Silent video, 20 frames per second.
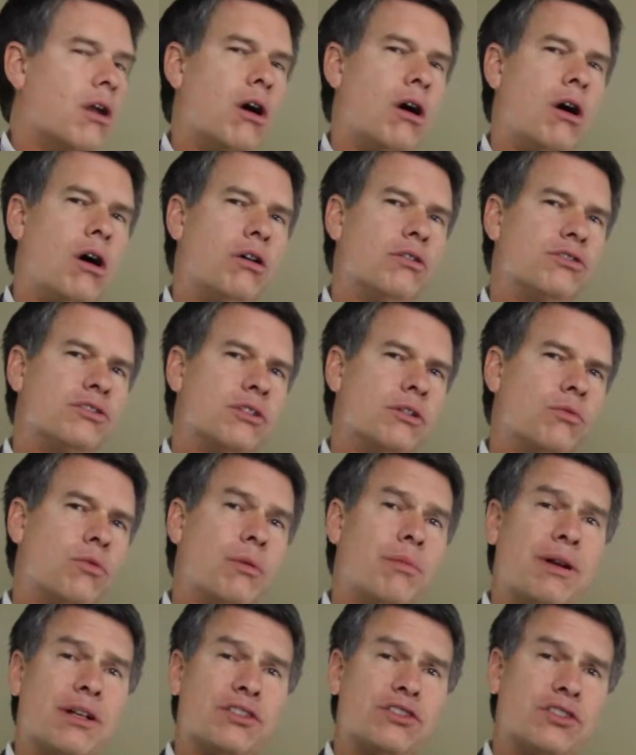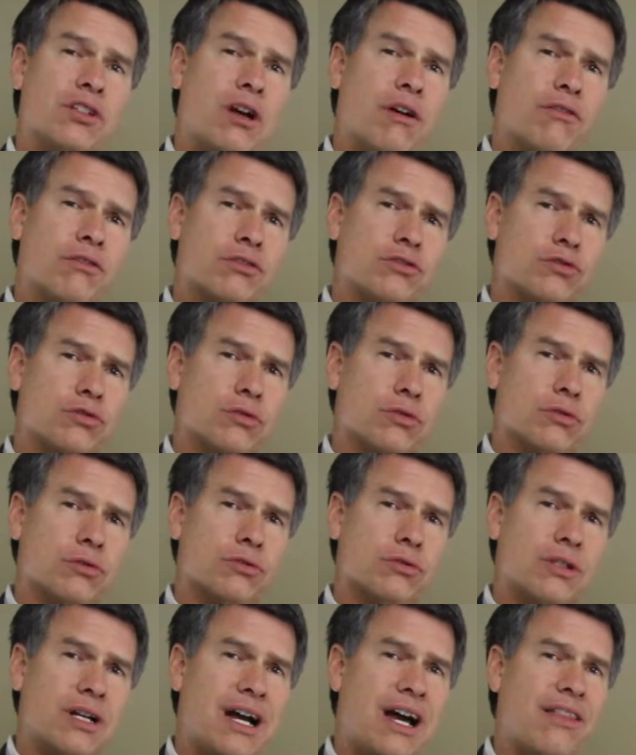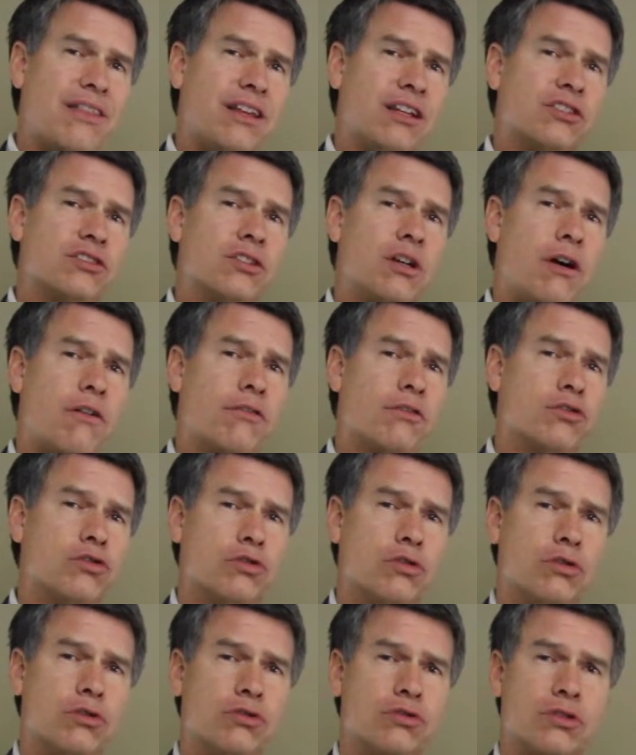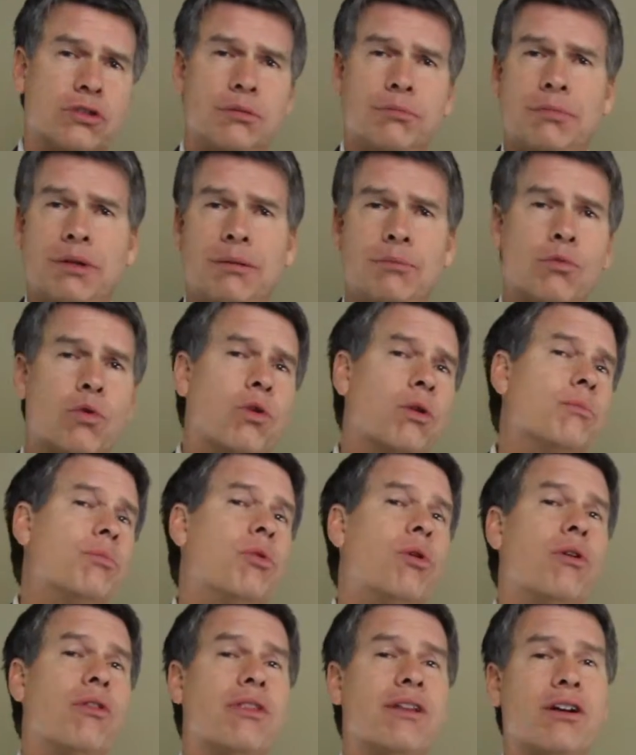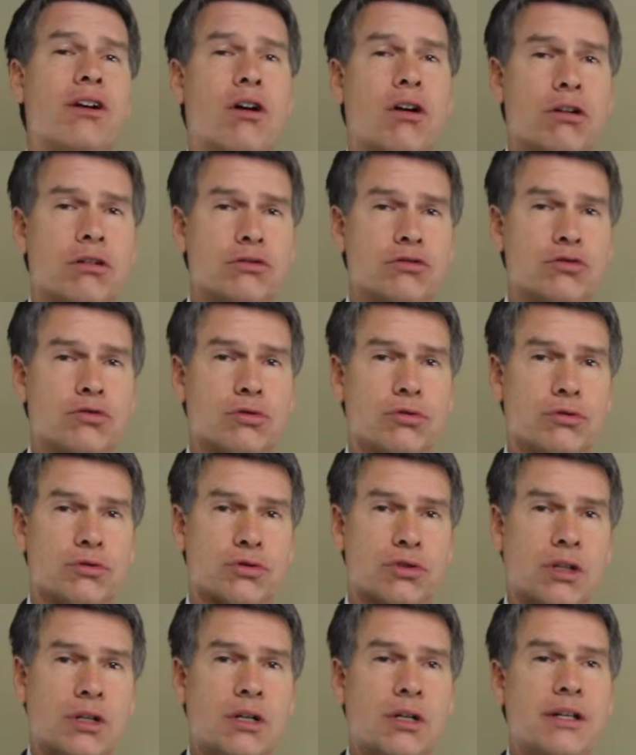Also, what about soft controls? I think soft controls can be more important than hard controls.